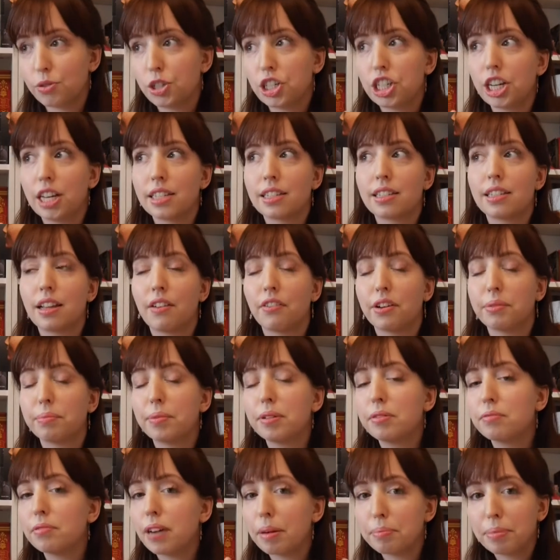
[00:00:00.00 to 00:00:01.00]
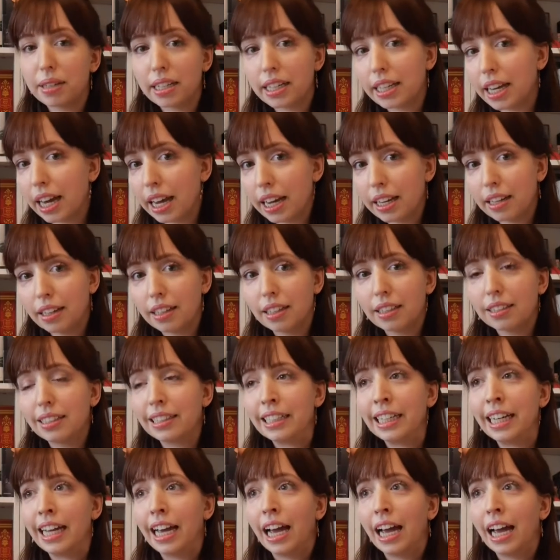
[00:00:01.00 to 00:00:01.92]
which has never been replicated,